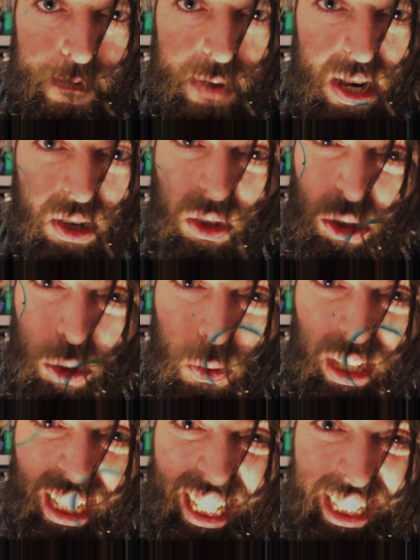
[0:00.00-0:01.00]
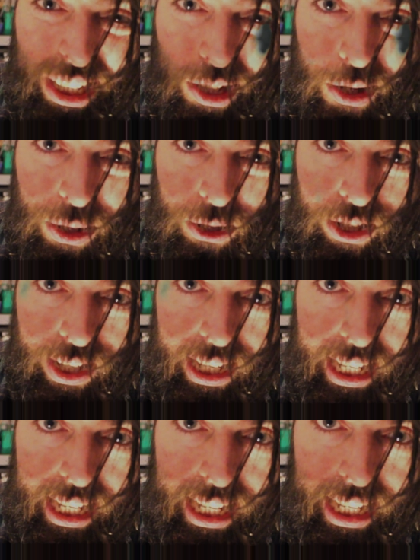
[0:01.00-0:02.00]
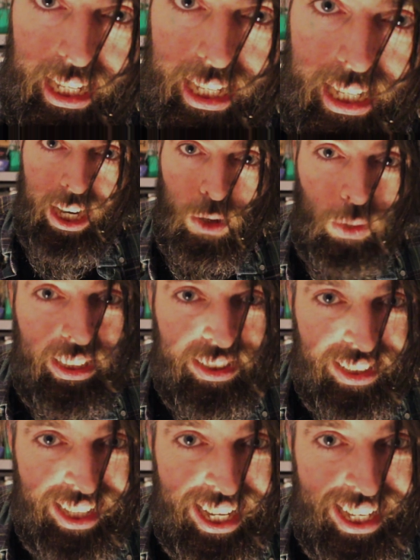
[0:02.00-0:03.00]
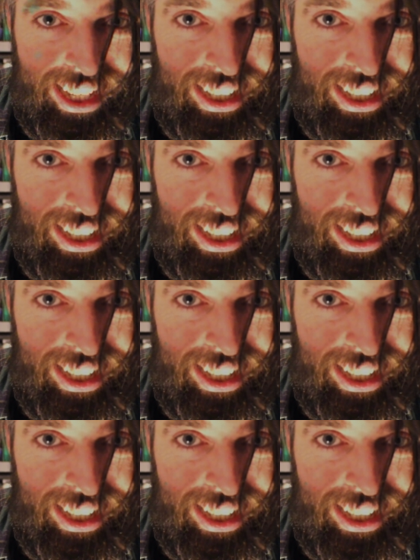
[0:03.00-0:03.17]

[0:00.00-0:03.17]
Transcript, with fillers: Then I'm gonna do what I need to do. And recently,